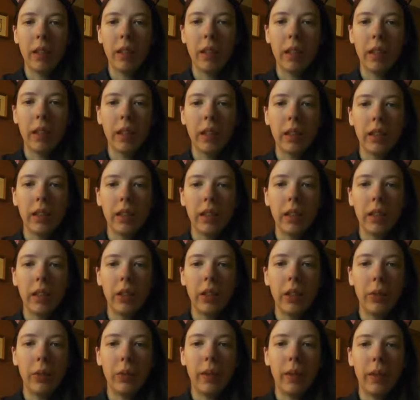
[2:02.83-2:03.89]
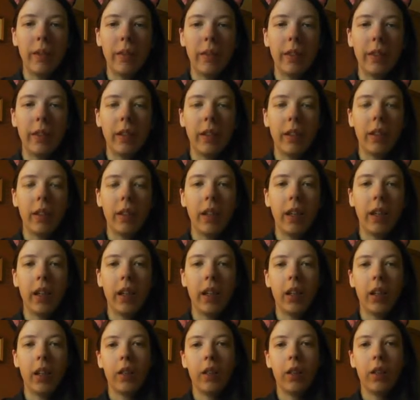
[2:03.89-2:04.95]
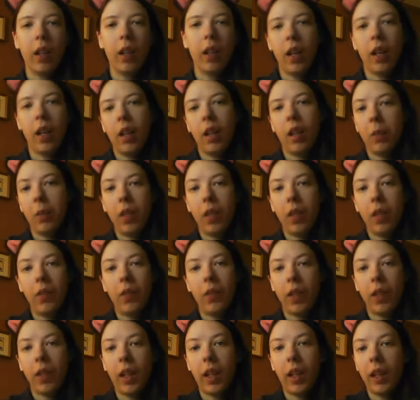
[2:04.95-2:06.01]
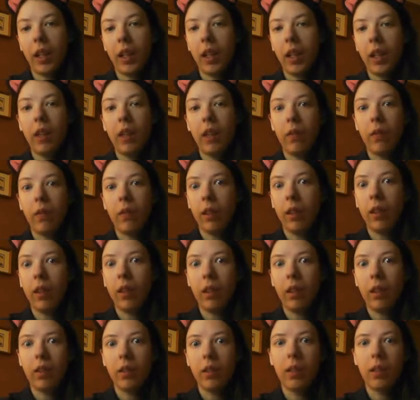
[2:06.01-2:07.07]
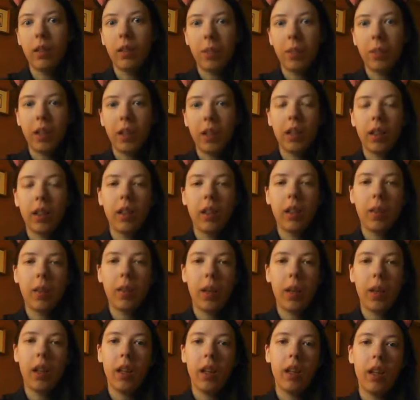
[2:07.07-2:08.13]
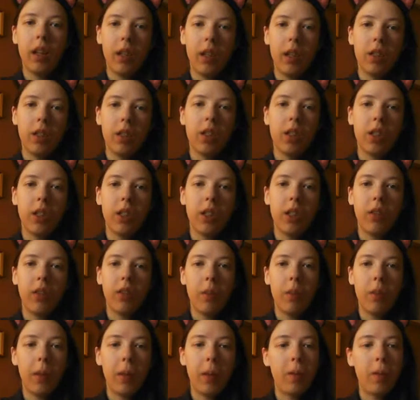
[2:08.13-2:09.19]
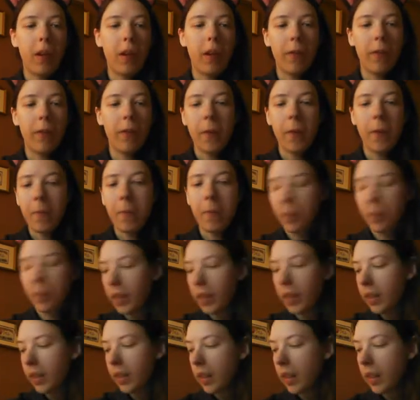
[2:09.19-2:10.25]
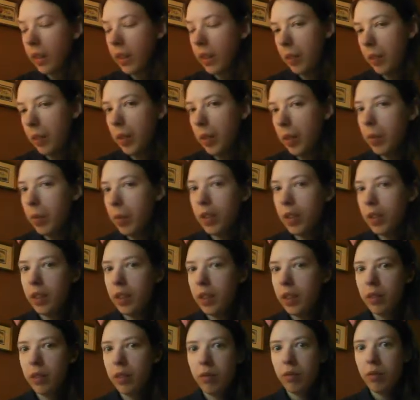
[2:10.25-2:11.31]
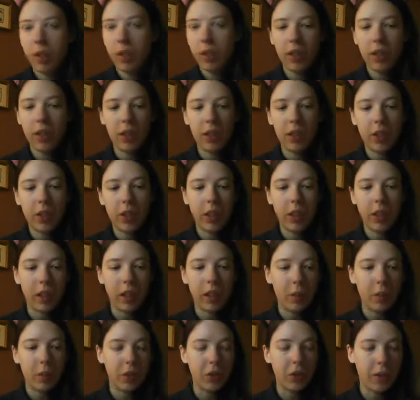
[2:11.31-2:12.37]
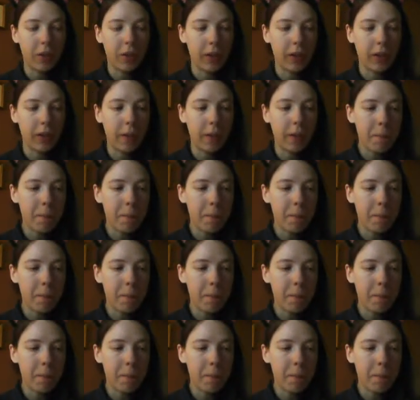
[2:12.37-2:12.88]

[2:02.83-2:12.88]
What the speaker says: does look a little rougher now, and I mean, if you can't get every little spick and span an inch of the paper off, it's not going to be a big deal, as long as you can get the majority.